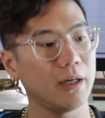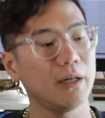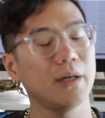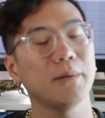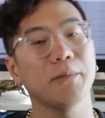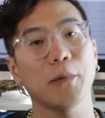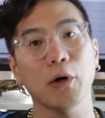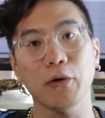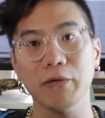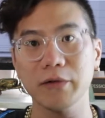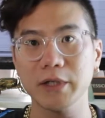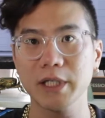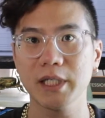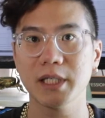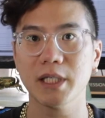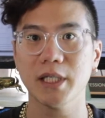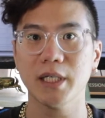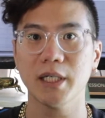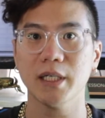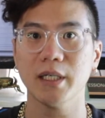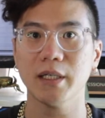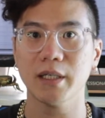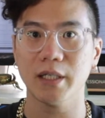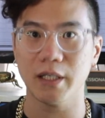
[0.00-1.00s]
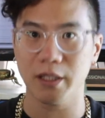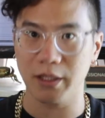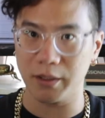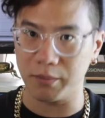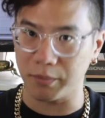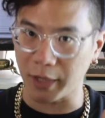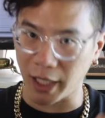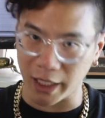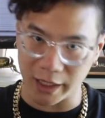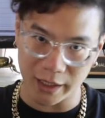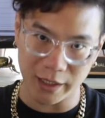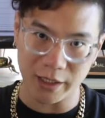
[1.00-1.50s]
overseeing the
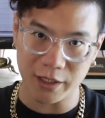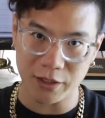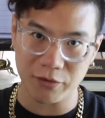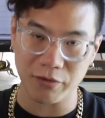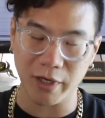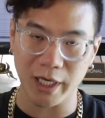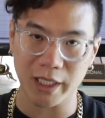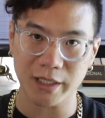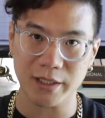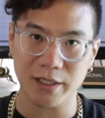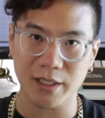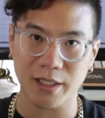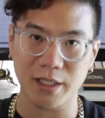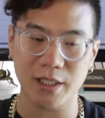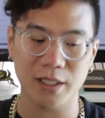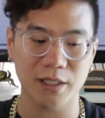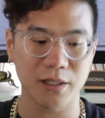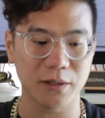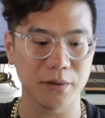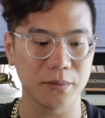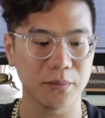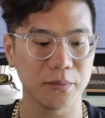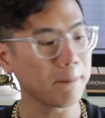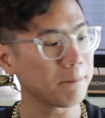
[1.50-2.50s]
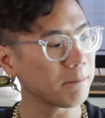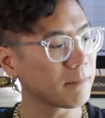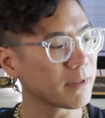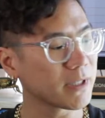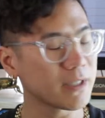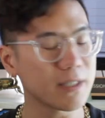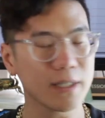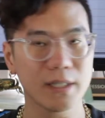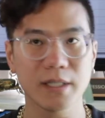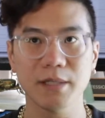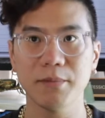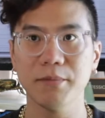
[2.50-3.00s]
backing track system,
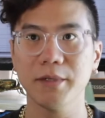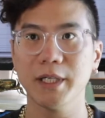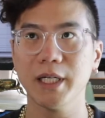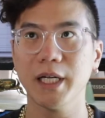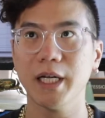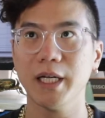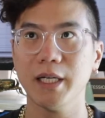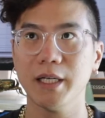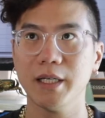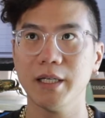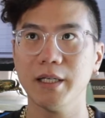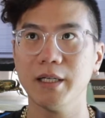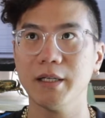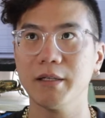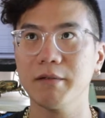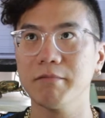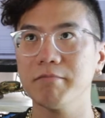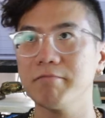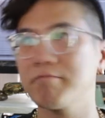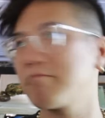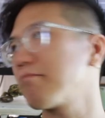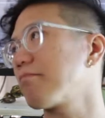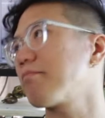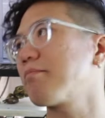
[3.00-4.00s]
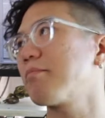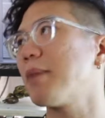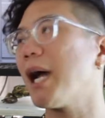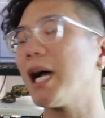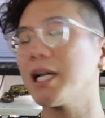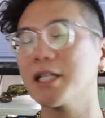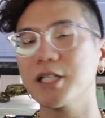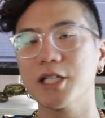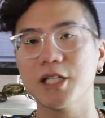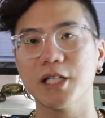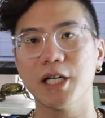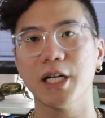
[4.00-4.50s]
disseminating
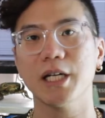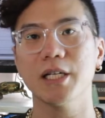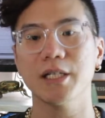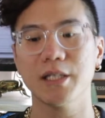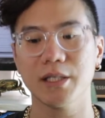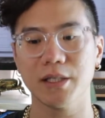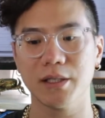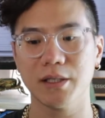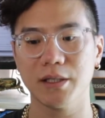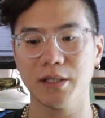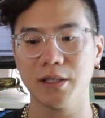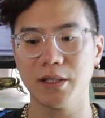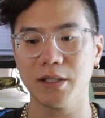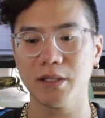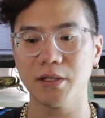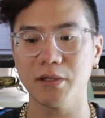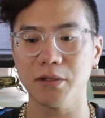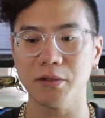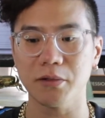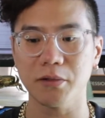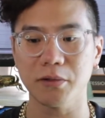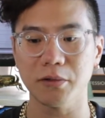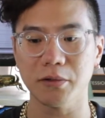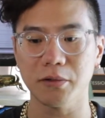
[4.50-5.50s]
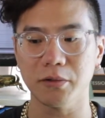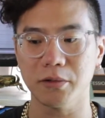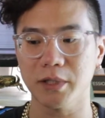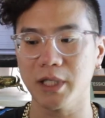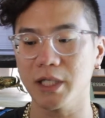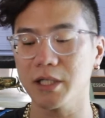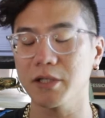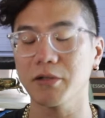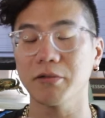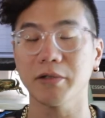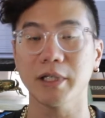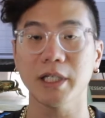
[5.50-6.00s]
patch changes to
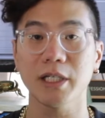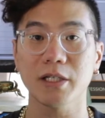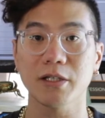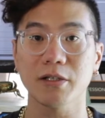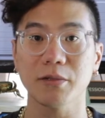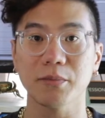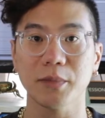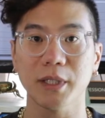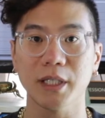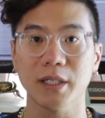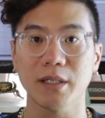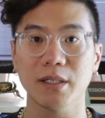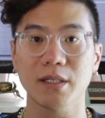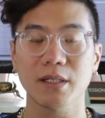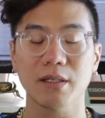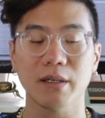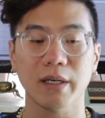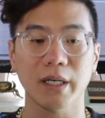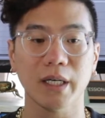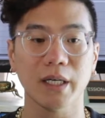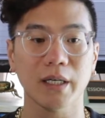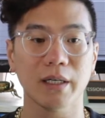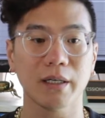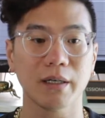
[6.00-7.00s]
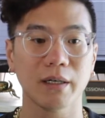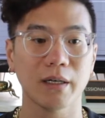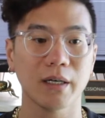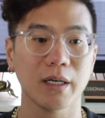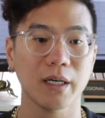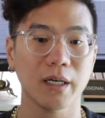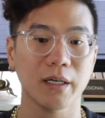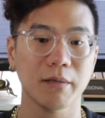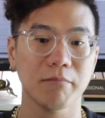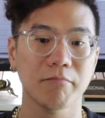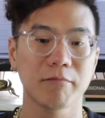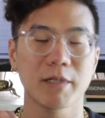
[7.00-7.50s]
digital instruments like
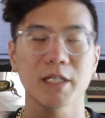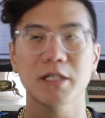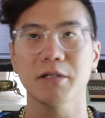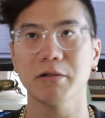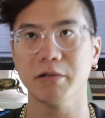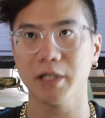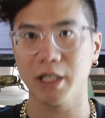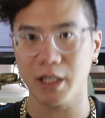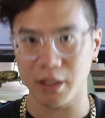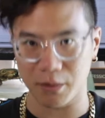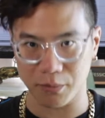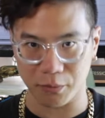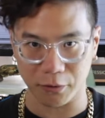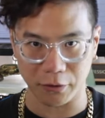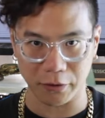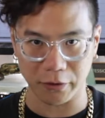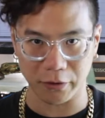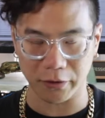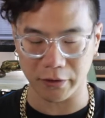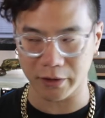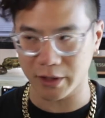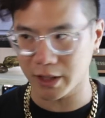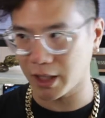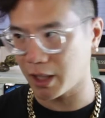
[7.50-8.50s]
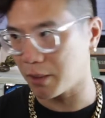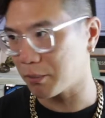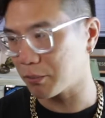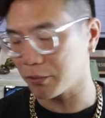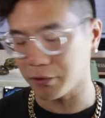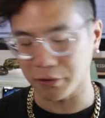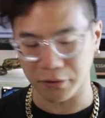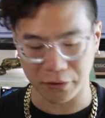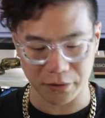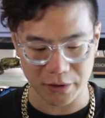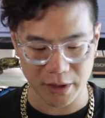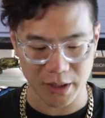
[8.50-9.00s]
digital keyboards,
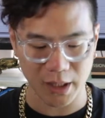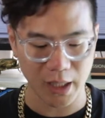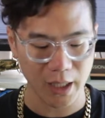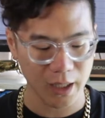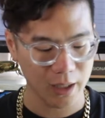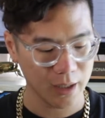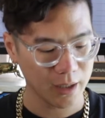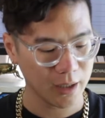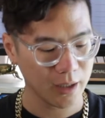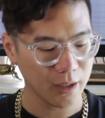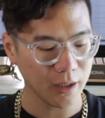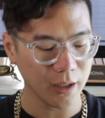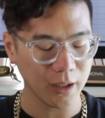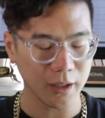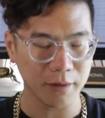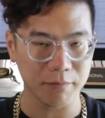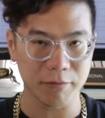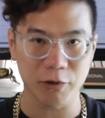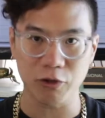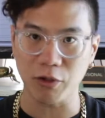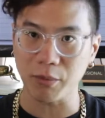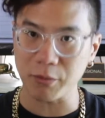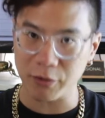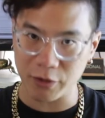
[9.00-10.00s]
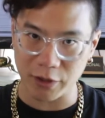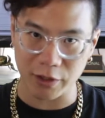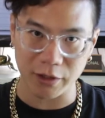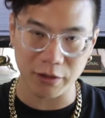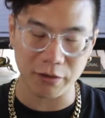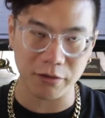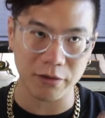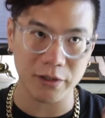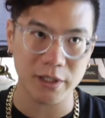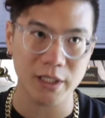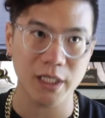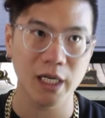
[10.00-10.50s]
Kempers, drum
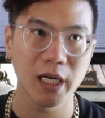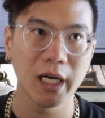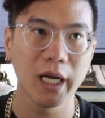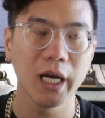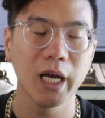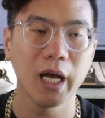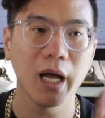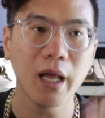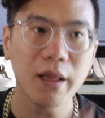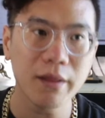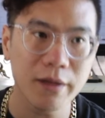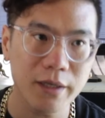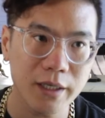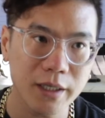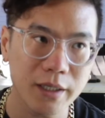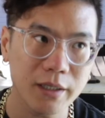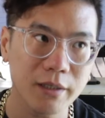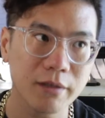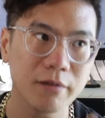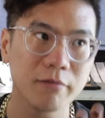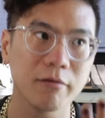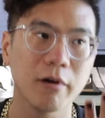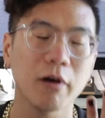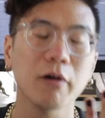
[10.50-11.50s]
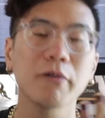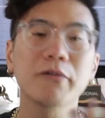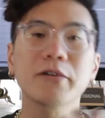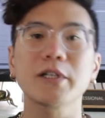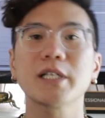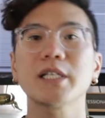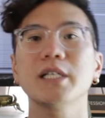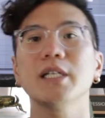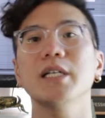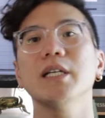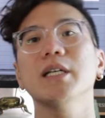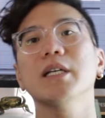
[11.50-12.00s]
triggers, and then
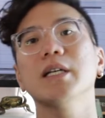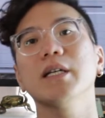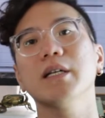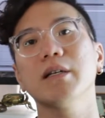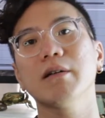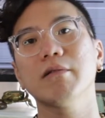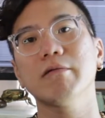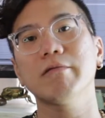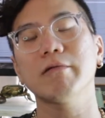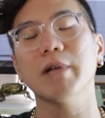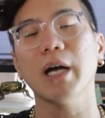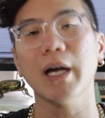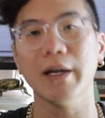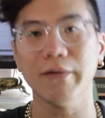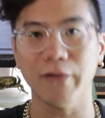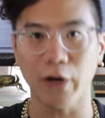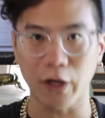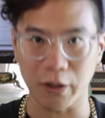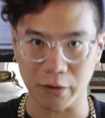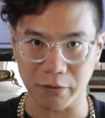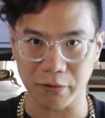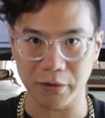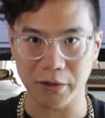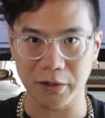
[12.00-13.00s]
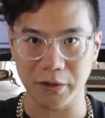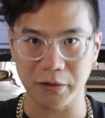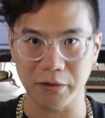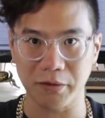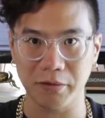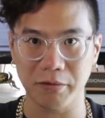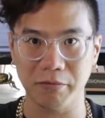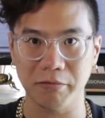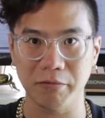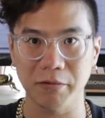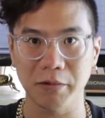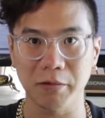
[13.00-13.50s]
overseeing live
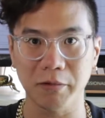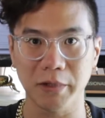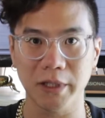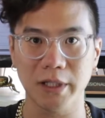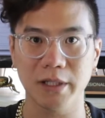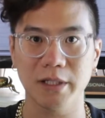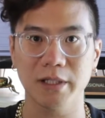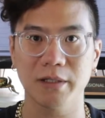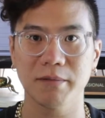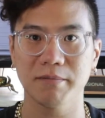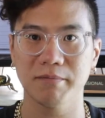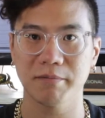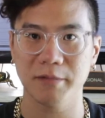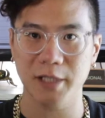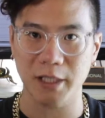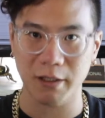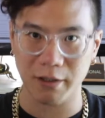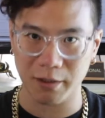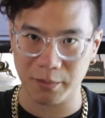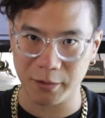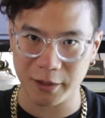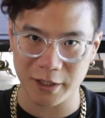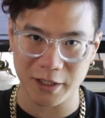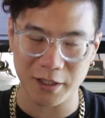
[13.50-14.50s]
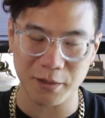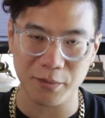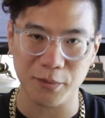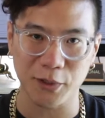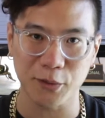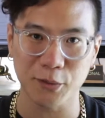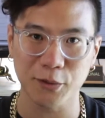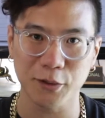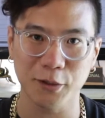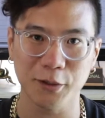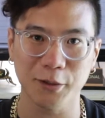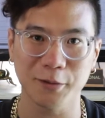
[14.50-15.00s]
auto-tune, which, sorry to burst your
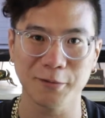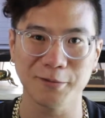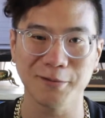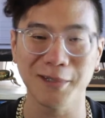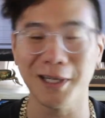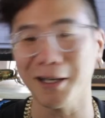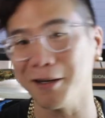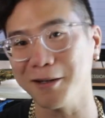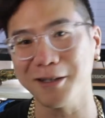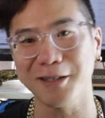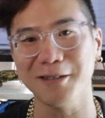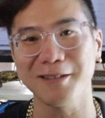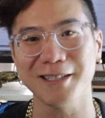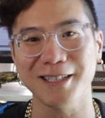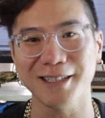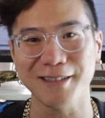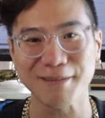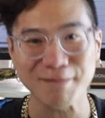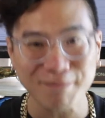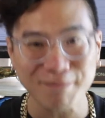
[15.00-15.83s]
bubble, we all use it.